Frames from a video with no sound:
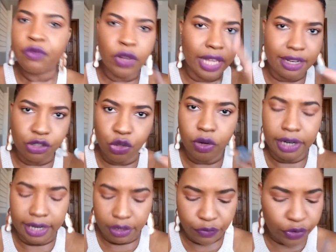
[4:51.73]
Forget your
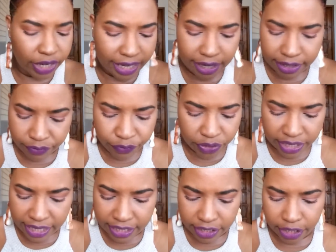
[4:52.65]
land. Forget
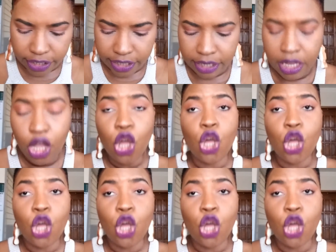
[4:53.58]
it, honey.